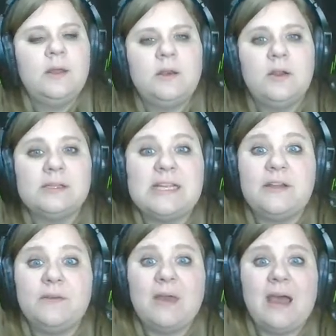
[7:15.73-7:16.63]
Notice that
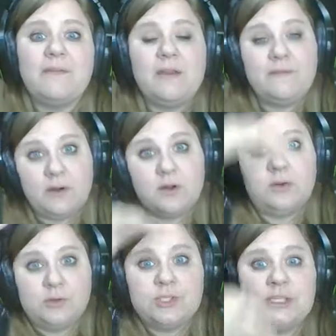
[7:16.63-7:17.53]
if you have a
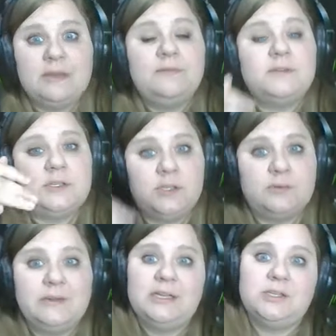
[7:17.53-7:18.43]
vertical shift, your
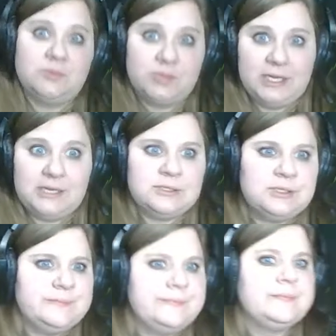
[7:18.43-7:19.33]
range will
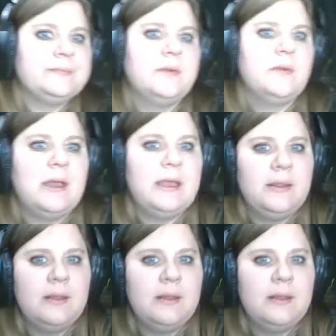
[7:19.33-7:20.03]
change. Okay.